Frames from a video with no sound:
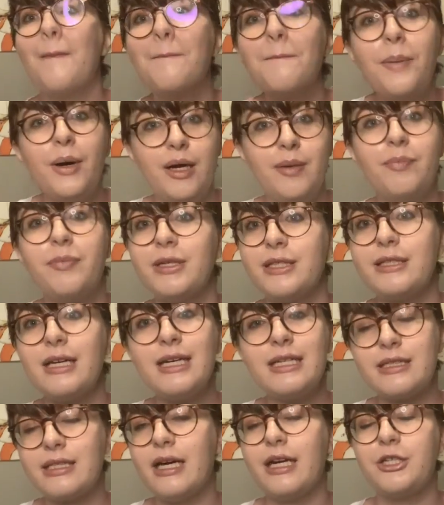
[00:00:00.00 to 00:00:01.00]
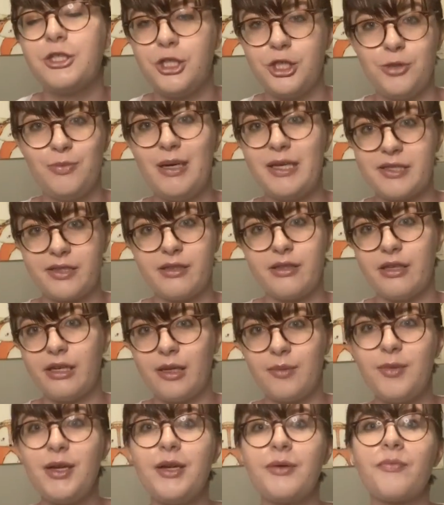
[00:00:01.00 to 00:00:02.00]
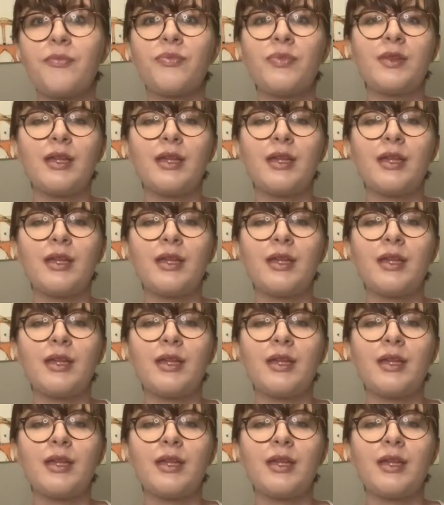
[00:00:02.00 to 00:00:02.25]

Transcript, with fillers: But besides that, she's basically like me.